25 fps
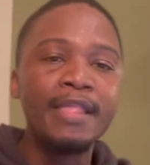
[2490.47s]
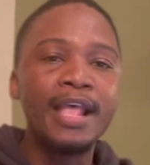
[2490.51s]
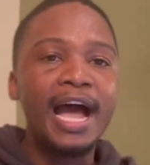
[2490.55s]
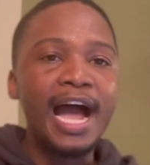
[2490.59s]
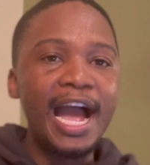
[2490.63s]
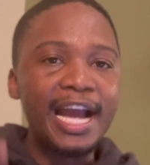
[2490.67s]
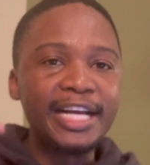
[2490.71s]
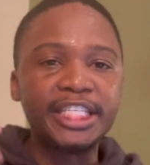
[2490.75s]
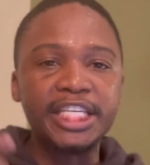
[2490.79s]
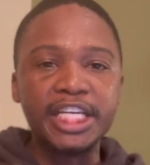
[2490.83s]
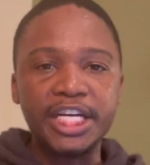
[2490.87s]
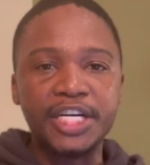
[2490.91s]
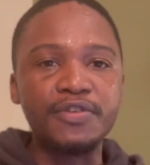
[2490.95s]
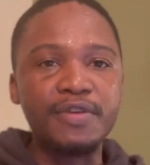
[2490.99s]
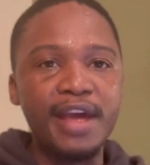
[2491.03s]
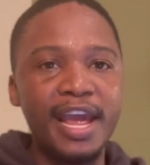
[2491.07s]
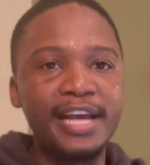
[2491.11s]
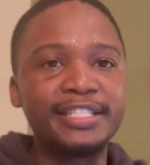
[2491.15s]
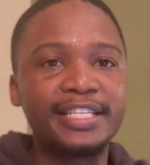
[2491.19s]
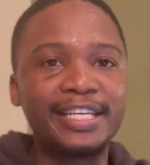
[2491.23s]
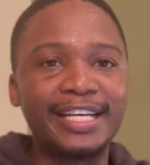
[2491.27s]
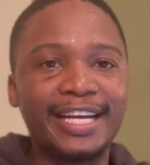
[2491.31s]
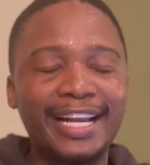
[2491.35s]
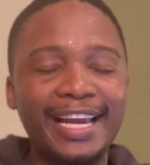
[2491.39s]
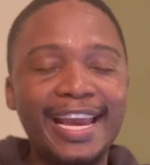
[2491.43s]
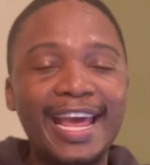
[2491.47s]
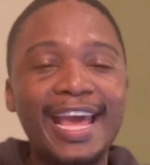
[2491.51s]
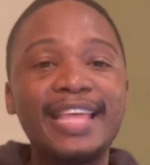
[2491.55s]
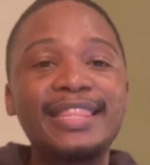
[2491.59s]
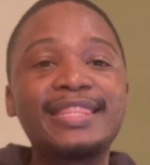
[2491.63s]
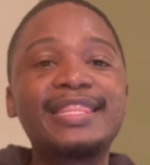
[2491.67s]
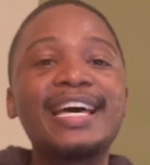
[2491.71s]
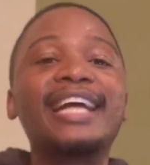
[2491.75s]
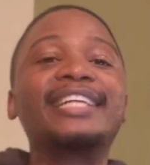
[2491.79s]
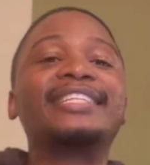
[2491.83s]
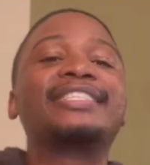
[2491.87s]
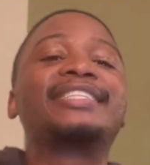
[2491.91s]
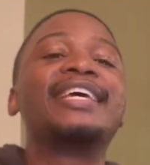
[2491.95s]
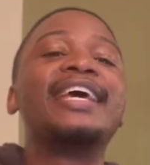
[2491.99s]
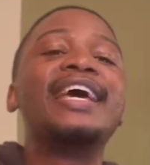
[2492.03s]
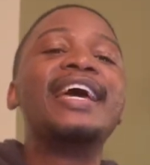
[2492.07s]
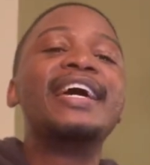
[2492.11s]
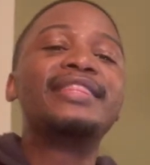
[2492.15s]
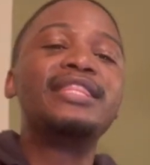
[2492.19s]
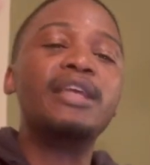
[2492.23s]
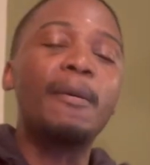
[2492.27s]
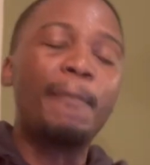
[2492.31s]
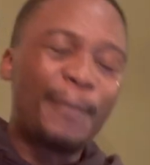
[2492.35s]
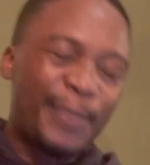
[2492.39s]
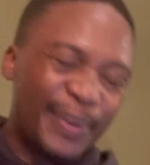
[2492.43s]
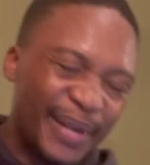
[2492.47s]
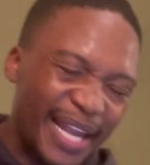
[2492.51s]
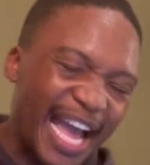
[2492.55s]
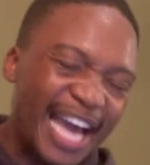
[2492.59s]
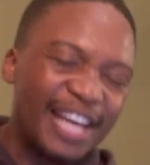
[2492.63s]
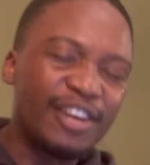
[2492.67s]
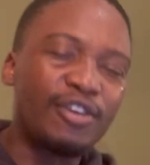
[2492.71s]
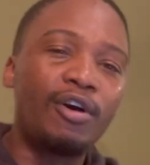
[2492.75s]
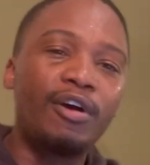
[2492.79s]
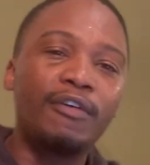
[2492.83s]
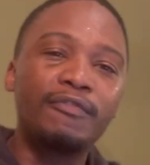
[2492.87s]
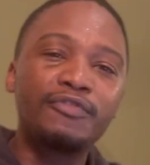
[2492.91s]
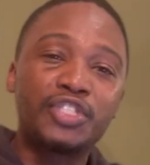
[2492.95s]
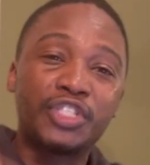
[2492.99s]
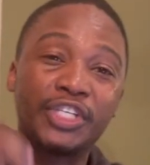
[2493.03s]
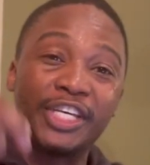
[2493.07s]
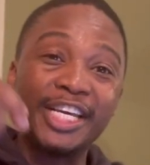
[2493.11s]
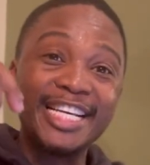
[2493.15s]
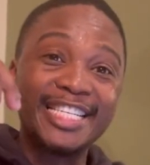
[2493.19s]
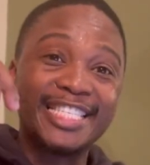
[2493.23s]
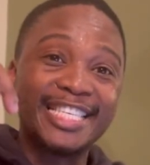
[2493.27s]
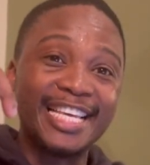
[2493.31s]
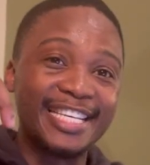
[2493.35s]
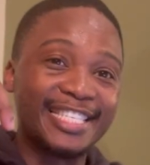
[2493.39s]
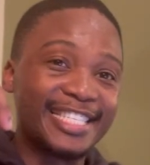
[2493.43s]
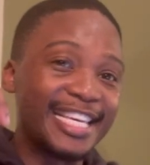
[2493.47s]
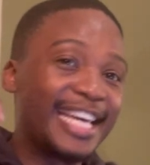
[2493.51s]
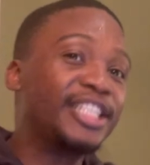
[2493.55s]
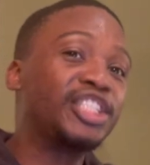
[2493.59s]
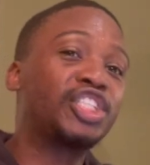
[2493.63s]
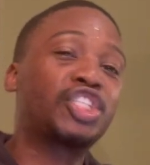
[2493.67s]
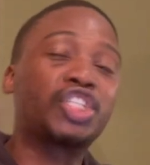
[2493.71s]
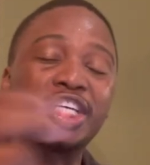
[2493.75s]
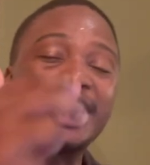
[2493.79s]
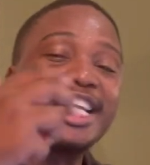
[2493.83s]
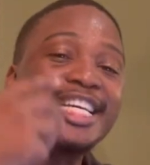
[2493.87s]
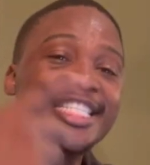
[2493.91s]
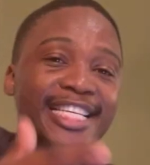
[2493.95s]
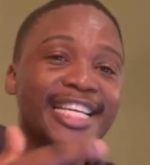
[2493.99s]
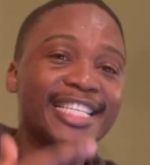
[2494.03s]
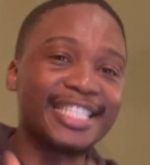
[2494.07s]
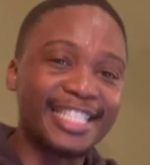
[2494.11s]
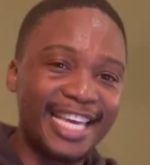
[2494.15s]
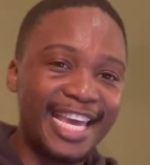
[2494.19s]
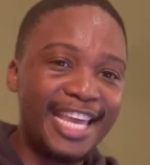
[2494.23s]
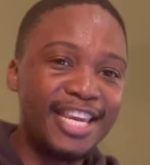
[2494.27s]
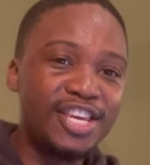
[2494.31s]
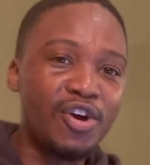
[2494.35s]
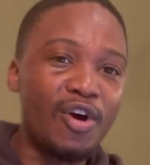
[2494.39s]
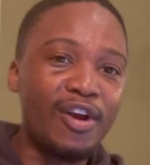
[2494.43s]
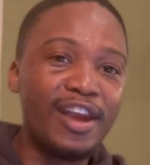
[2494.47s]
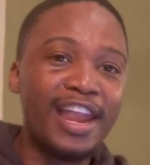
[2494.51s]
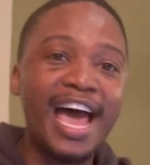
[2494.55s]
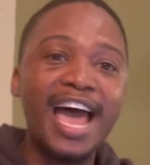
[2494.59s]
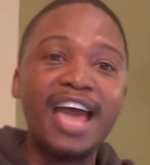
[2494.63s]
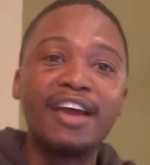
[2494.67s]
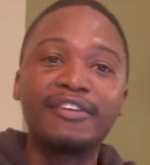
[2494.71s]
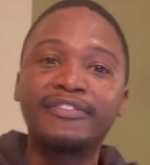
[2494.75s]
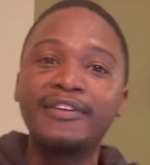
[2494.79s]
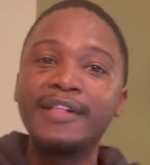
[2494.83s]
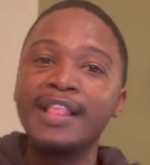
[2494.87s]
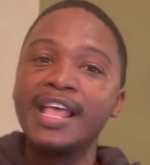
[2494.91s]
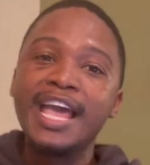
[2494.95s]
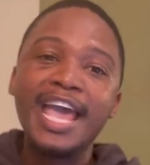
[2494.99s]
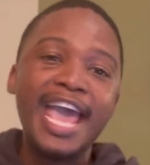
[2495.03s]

I decree and declare that the blood of Jesus and Jesus in your life